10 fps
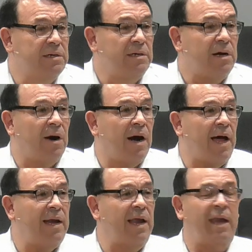All
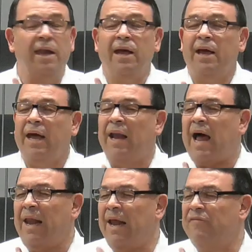right? And, and
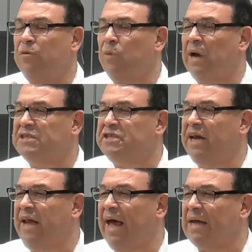I love it when I see a
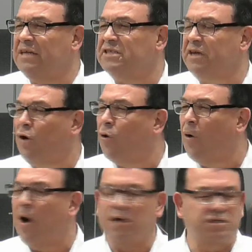necklace and a
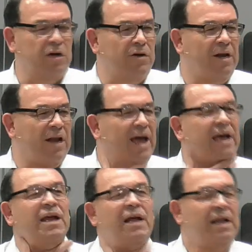cross on a la-
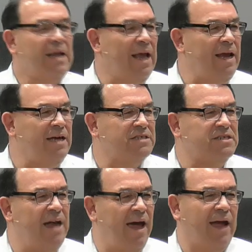lady's
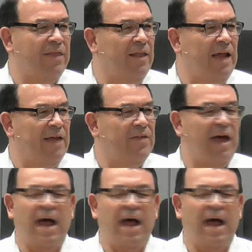neck like that.